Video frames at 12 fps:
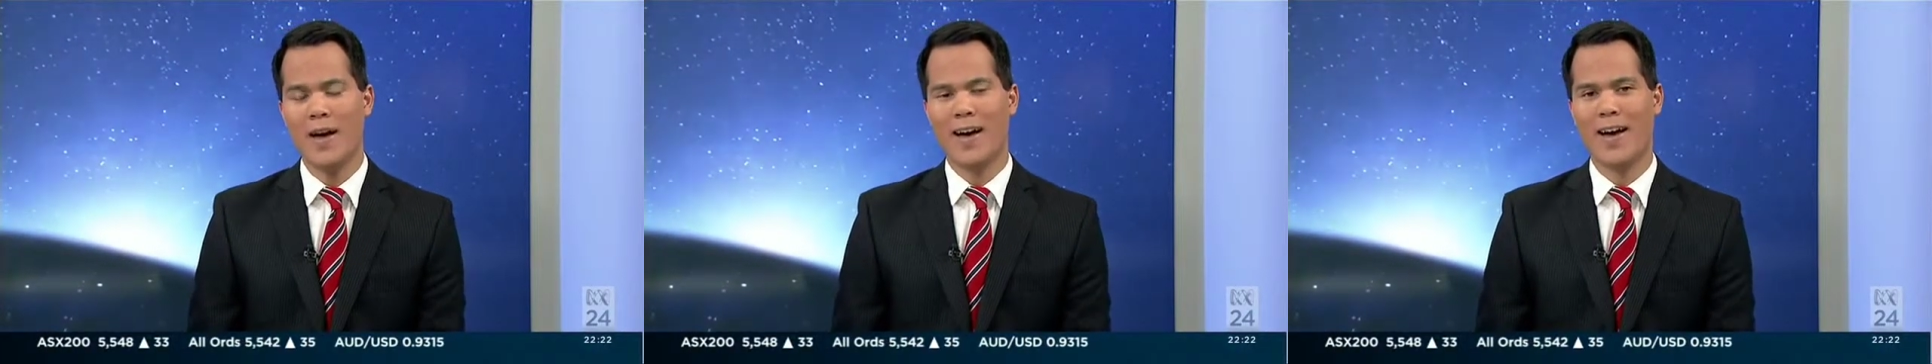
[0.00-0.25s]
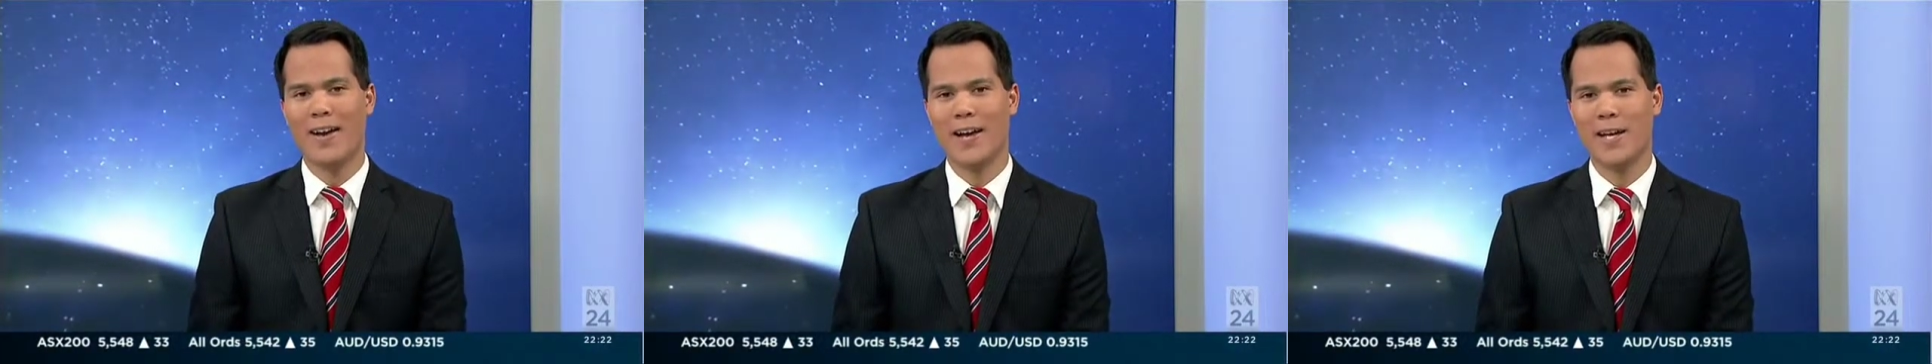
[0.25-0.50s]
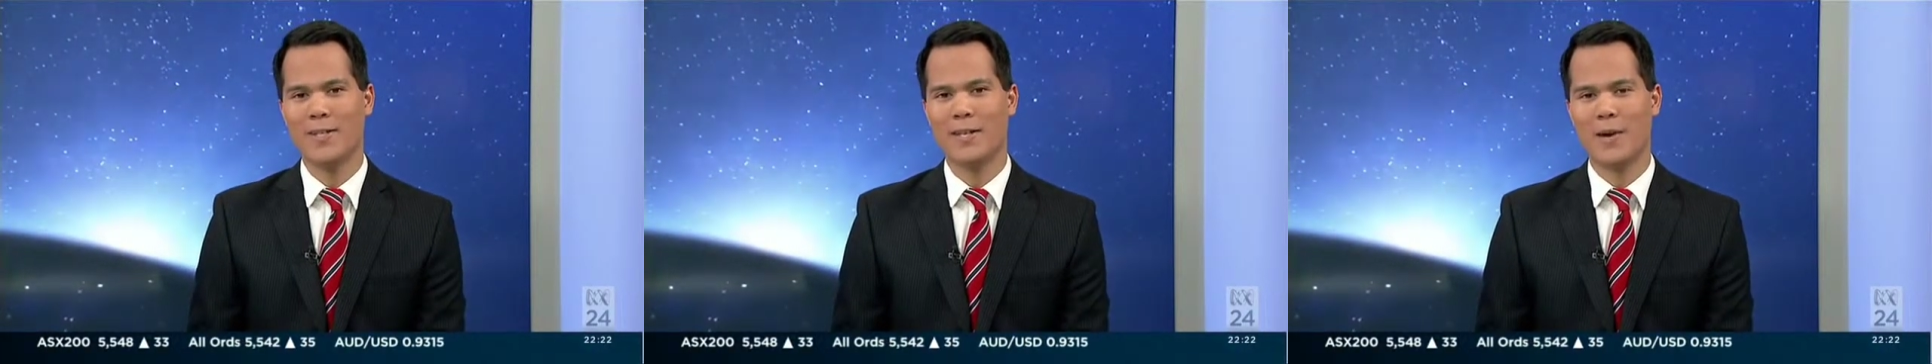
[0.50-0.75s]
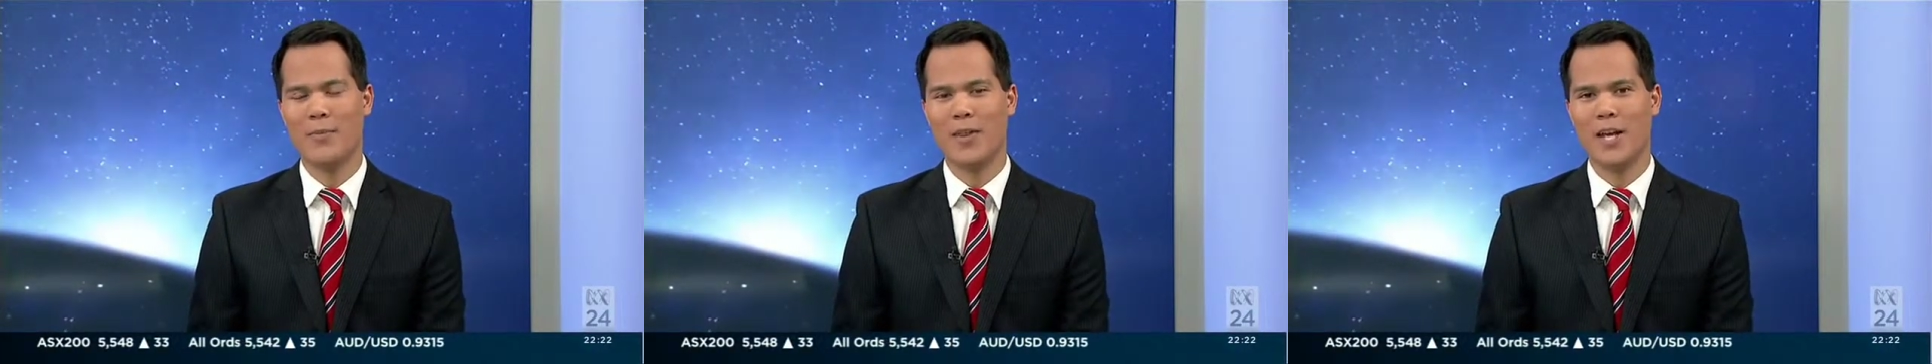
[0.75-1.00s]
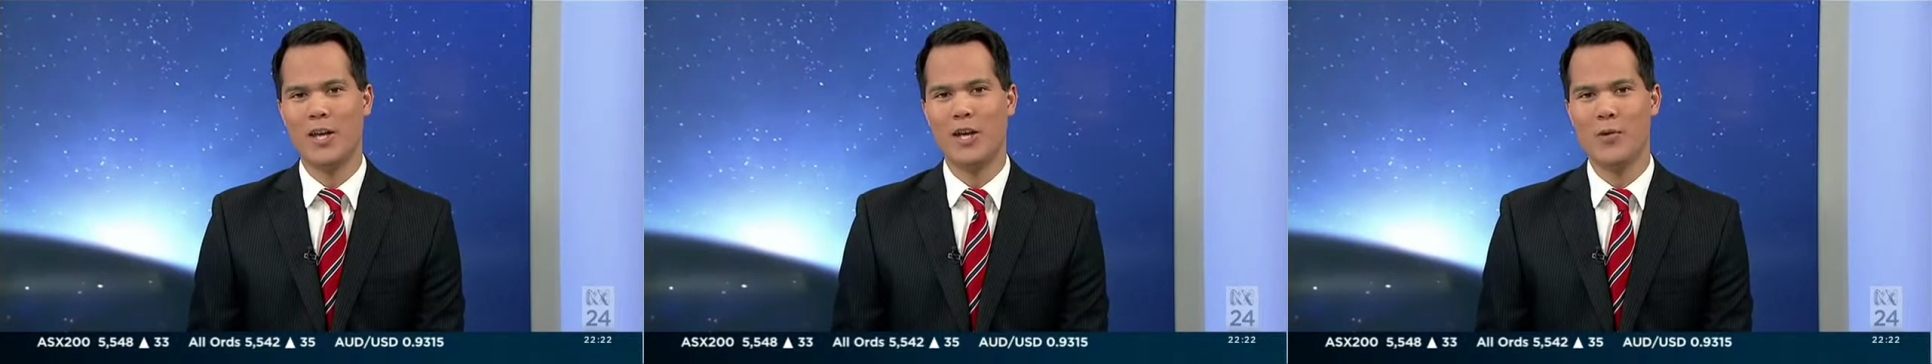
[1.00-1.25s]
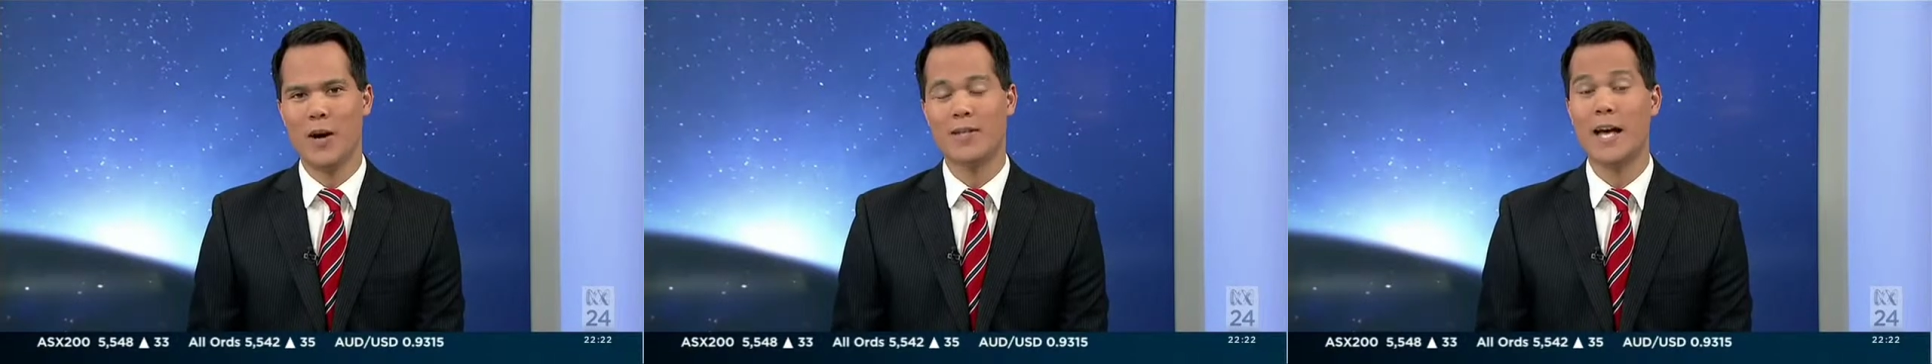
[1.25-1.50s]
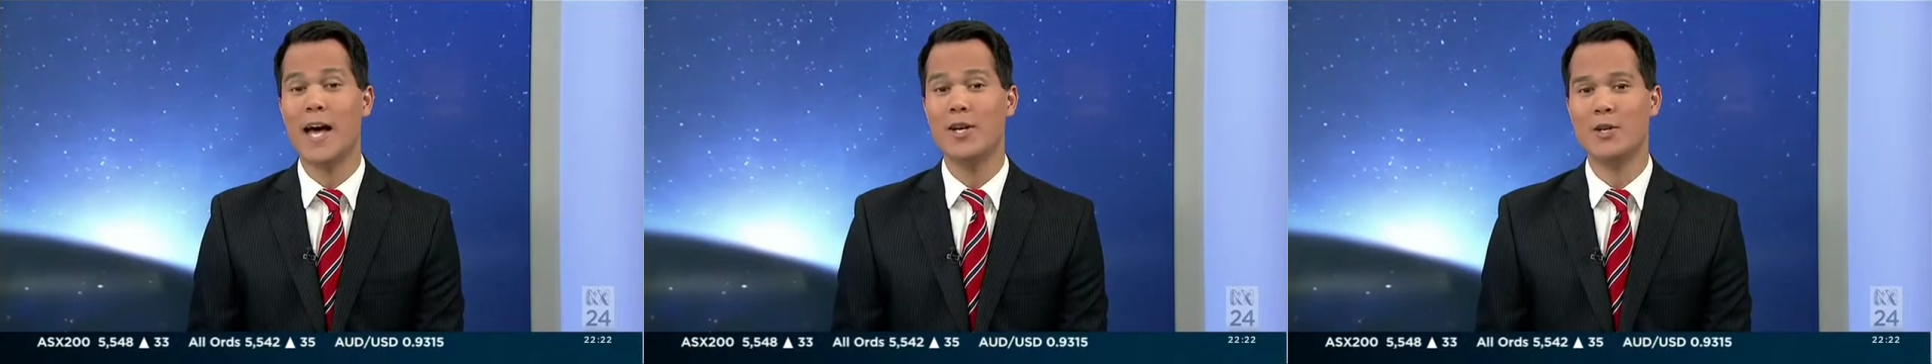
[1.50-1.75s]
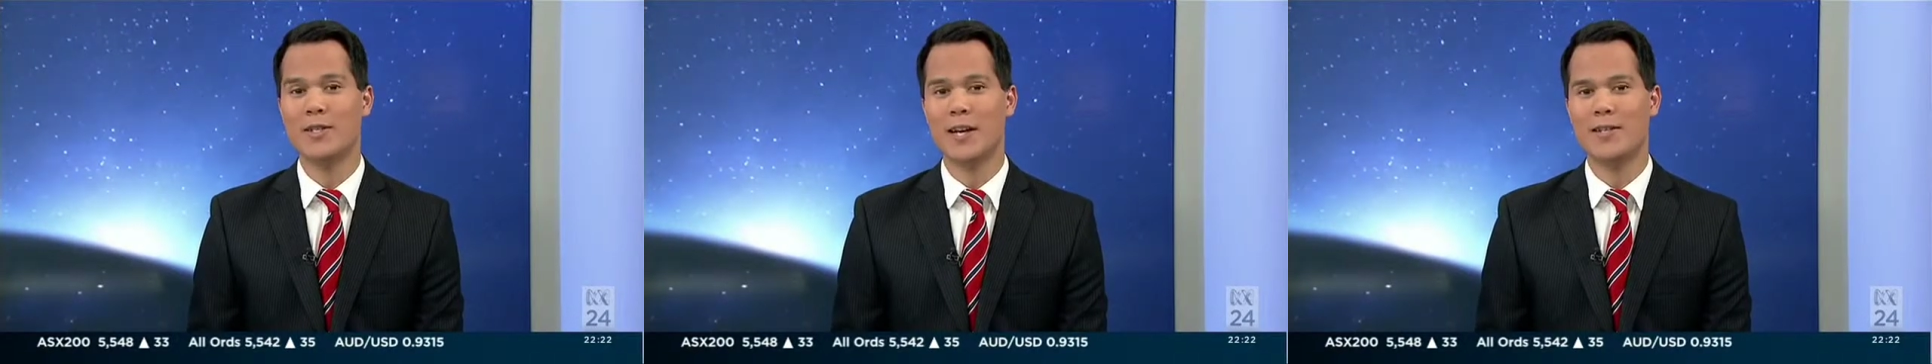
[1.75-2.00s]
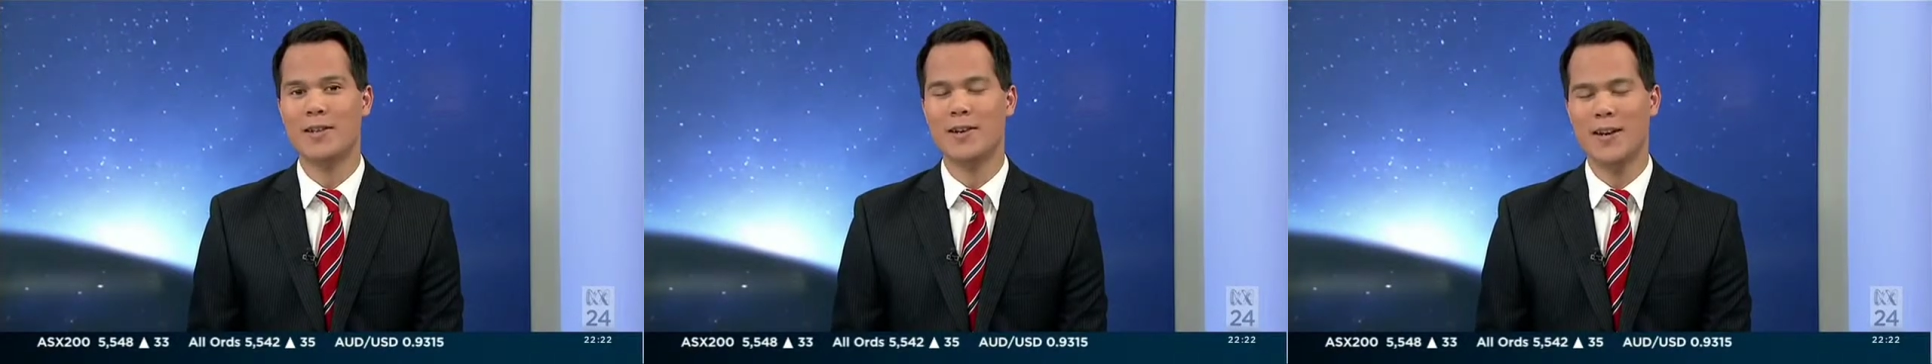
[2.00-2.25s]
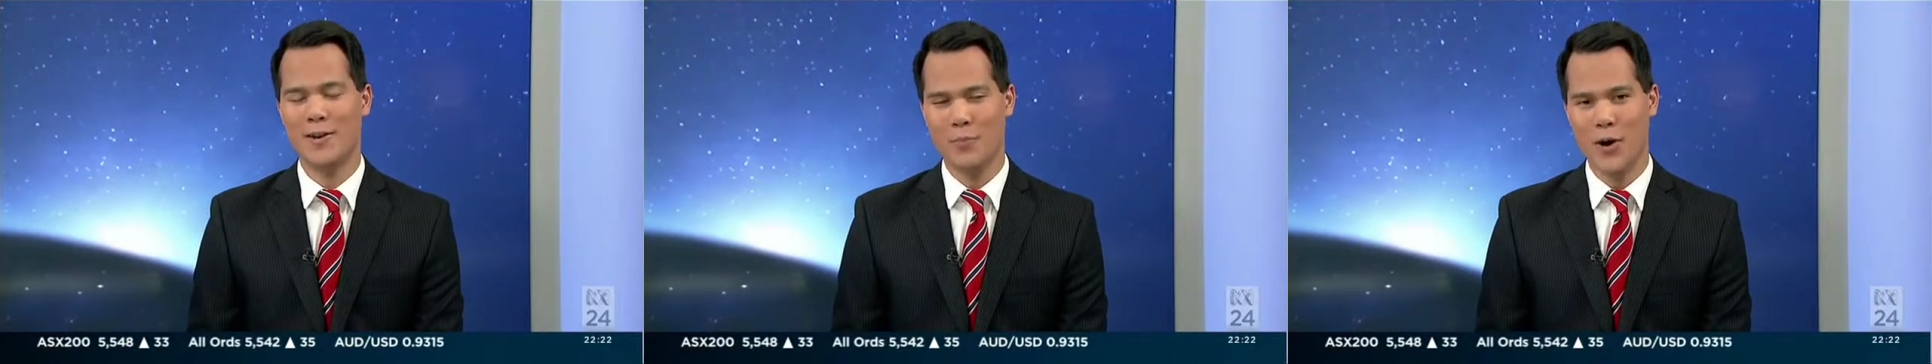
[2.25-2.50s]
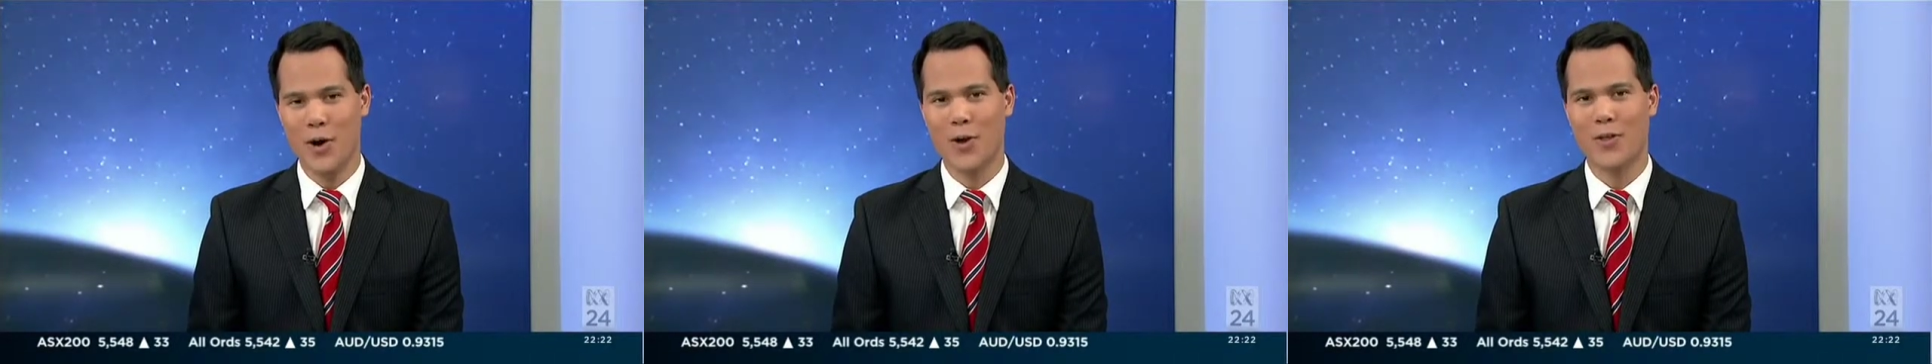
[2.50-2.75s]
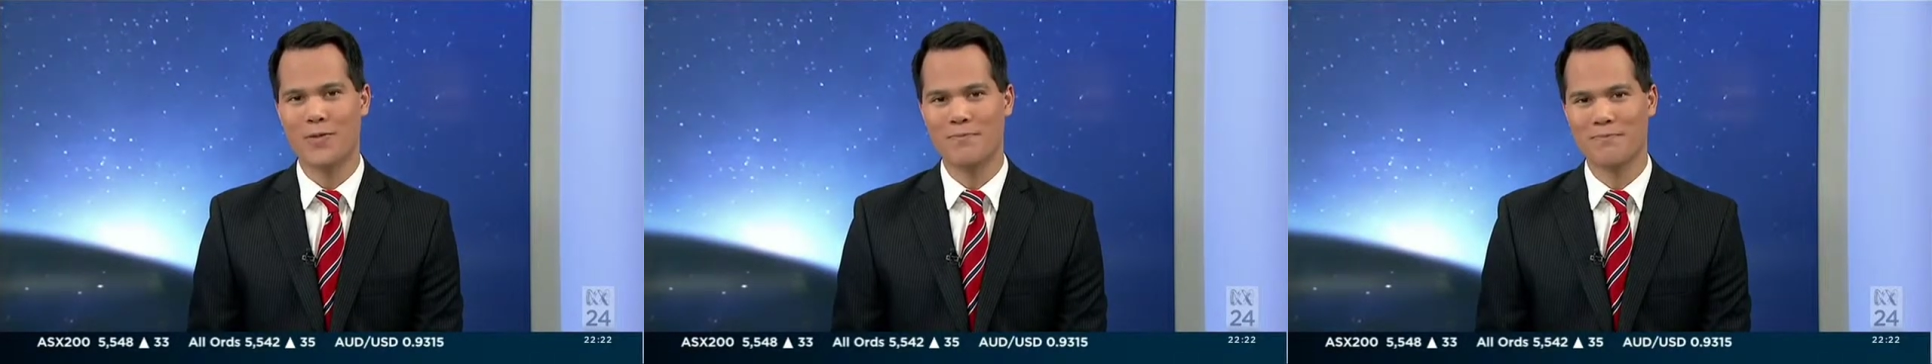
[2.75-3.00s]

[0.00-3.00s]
and heads up the US-Asia Centre in Perth.